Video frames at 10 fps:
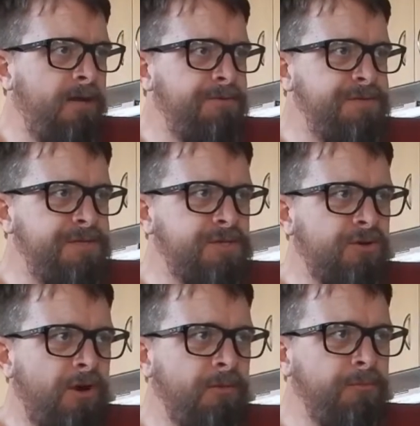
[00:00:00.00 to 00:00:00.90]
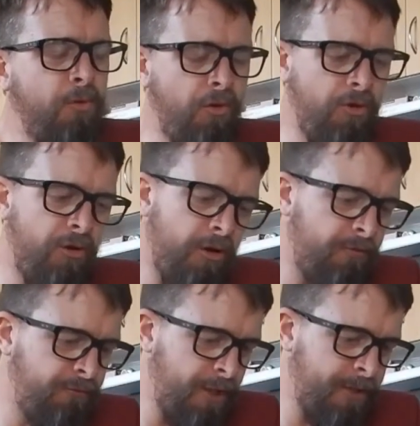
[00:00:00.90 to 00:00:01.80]
would you describe it? More
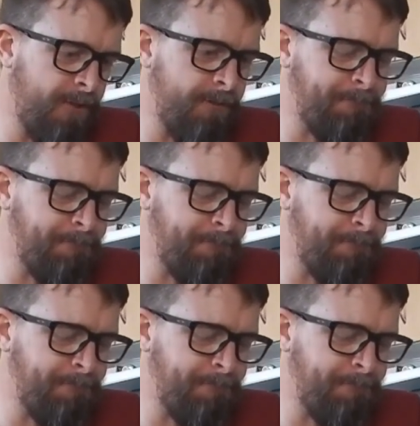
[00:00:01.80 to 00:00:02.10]
of like,